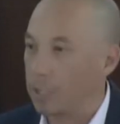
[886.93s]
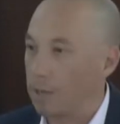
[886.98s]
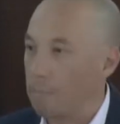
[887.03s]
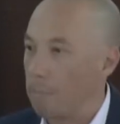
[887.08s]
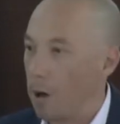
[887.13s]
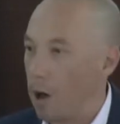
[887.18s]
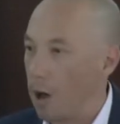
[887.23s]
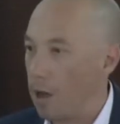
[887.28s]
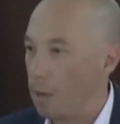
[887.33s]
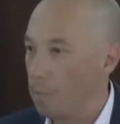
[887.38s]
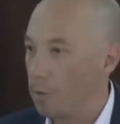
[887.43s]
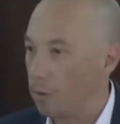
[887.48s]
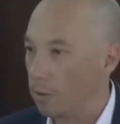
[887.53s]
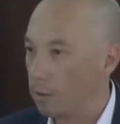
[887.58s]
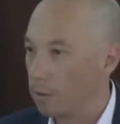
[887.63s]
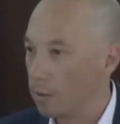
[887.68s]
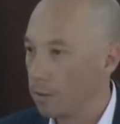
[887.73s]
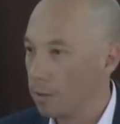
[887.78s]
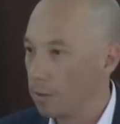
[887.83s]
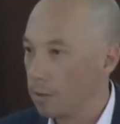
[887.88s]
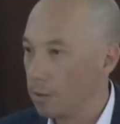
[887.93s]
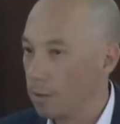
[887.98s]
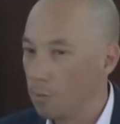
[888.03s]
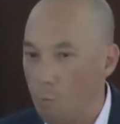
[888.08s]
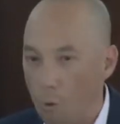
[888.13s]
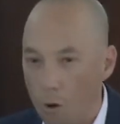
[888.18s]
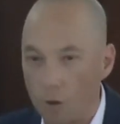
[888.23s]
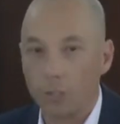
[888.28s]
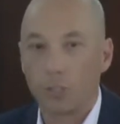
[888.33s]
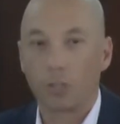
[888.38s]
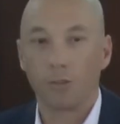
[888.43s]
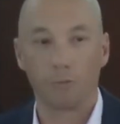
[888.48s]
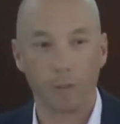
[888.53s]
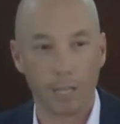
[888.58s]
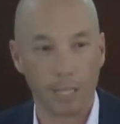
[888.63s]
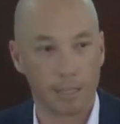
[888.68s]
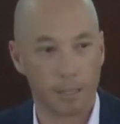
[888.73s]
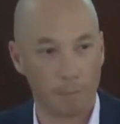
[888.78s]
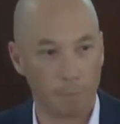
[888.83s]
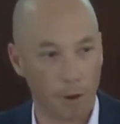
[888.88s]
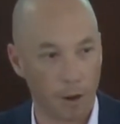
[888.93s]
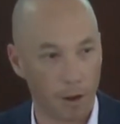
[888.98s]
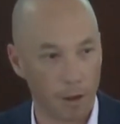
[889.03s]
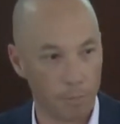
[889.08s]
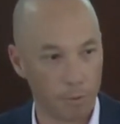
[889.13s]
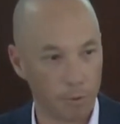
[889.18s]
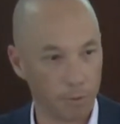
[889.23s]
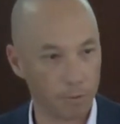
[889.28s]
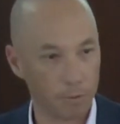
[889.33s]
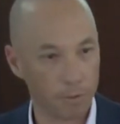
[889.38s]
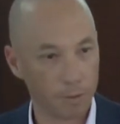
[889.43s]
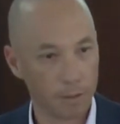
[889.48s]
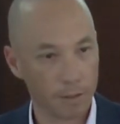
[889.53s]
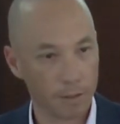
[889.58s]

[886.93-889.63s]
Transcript: the Bible, want to read the Bible,